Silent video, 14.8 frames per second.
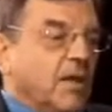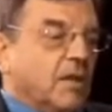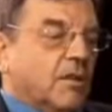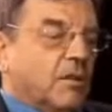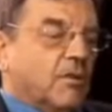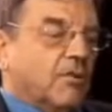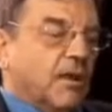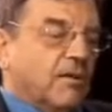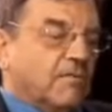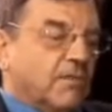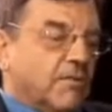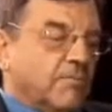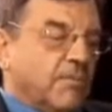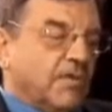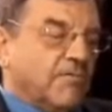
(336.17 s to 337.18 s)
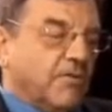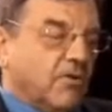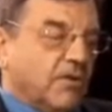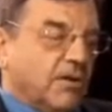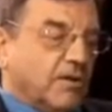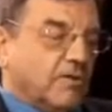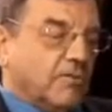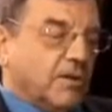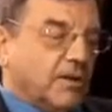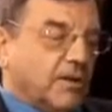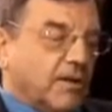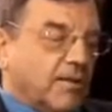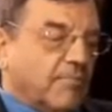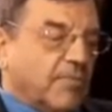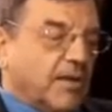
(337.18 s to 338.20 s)
So you have something very
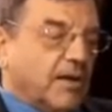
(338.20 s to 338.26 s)
interesting.